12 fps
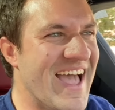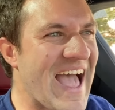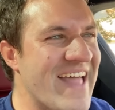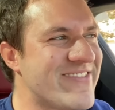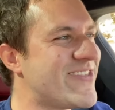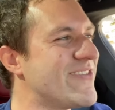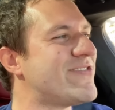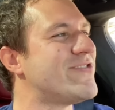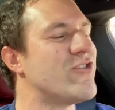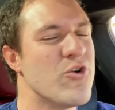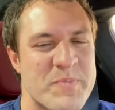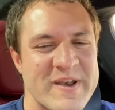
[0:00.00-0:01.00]
That's the
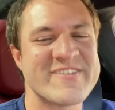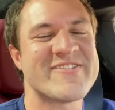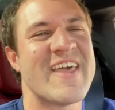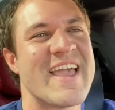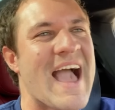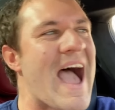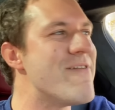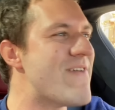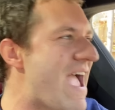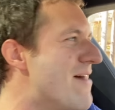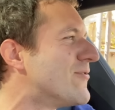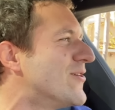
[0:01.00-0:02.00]
stupidest thing I've
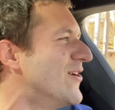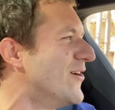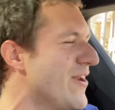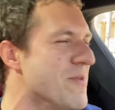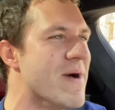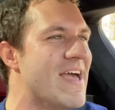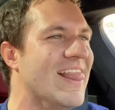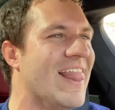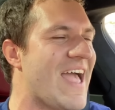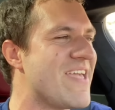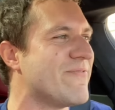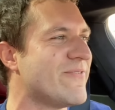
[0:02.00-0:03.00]
ever heard in my
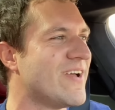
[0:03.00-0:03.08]
life